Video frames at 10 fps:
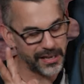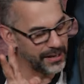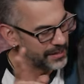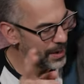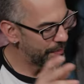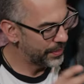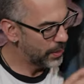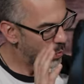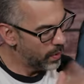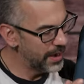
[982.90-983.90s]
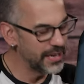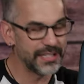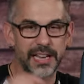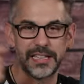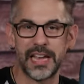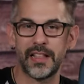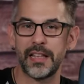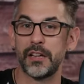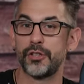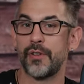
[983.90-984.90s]
I could have done with it. One is I could take
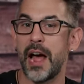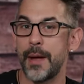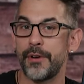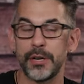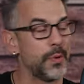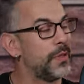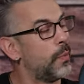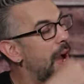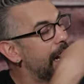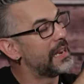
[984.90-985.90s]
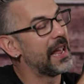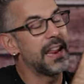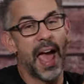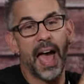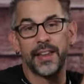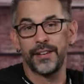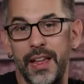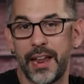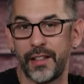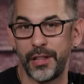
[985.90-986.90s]
like a dry brush with white and add
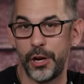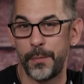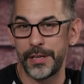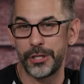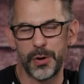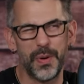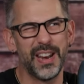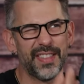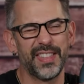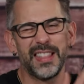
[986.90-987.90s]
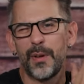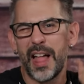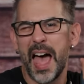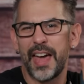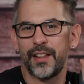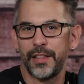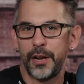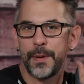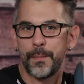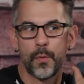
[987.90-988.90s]
add a little bit to it. I think that will add a
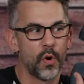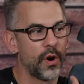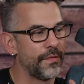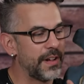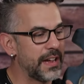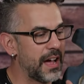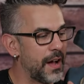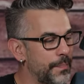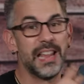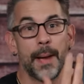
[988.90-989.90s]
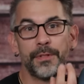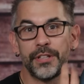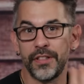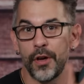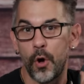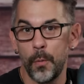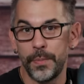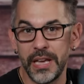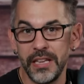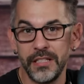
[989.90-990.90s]
little bit more of a um, depth to the whole
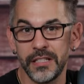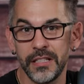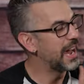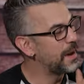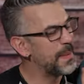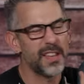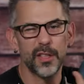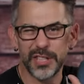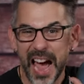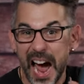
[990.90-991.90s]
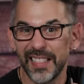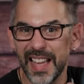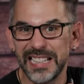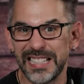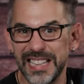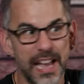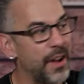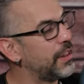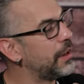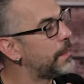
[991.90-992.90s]
piece, kind of making those highlights stick
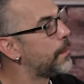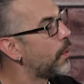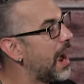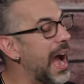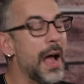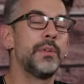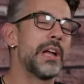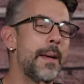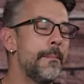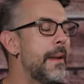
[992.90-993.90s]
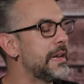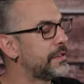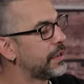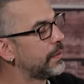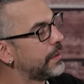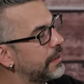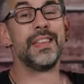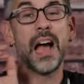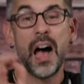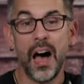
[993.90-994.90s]
out a little bit more high, which I might do.
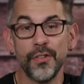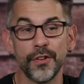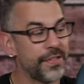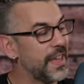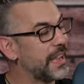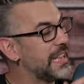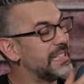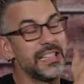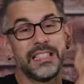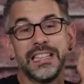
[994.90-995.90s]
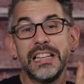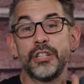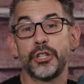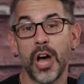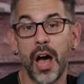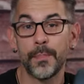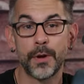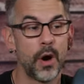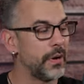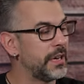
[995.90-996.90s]
The other thing is this needs a top
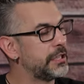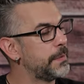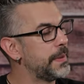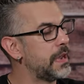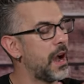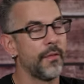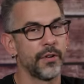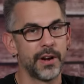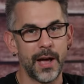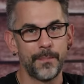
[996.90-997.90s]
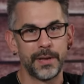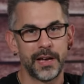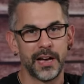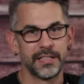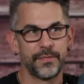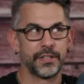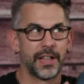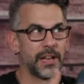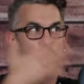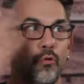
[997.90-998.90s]
coat. It needs to be covered up because if it
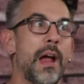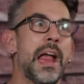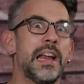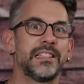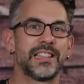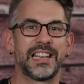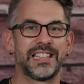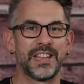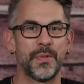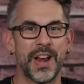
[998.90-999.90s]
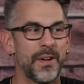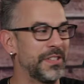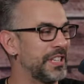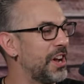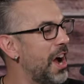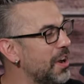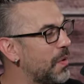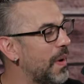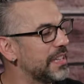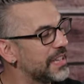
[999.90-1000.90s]
like rains like it did when I was in
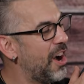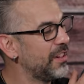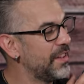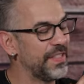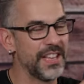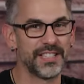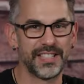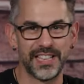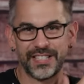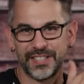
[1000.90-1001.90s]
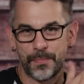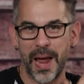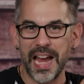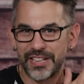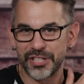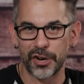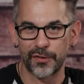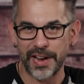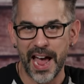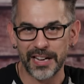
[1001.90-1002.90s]
Conquest, all of this, this paint is gonna
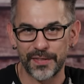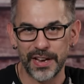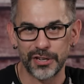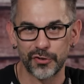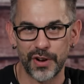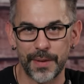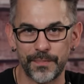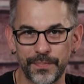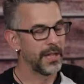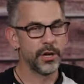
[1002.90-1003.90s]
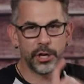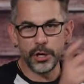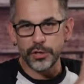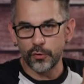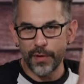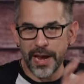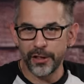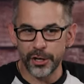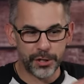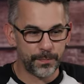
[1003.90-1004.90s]
reactivate and drip. Now you can use a
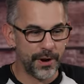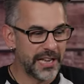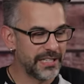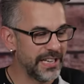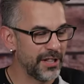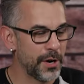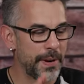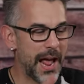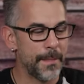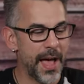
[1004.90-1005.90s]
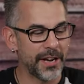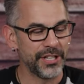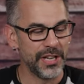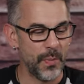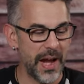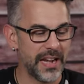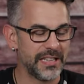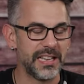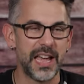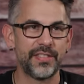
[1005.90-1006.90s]
regular spray sealer, but I'm actually waiting
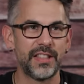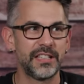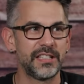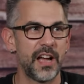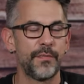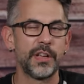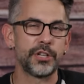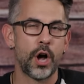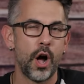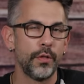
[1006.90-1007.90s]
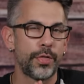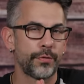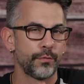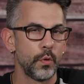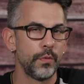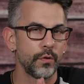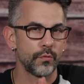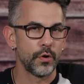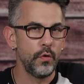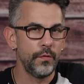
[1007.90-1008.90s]
to get this stuff. It's called Through the
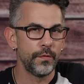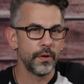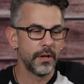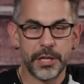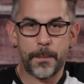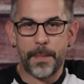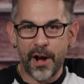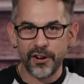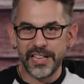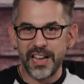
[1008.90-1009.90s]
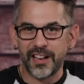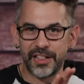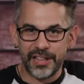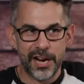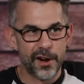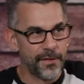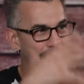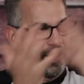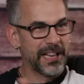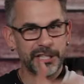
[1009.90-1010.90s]
Roof. It's apparently a clear,
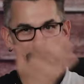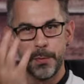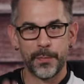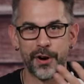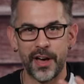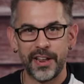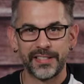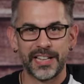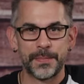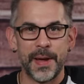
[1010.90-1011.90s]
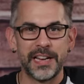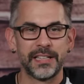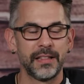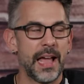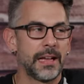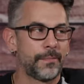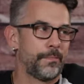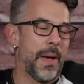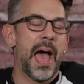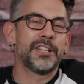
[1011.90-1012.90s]
flexible product that's made to like
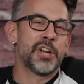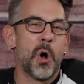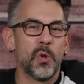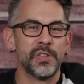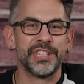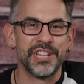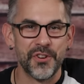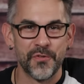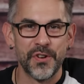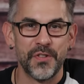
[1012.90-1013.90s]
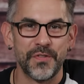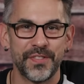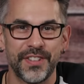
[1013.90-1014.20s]
patch holes in your roof.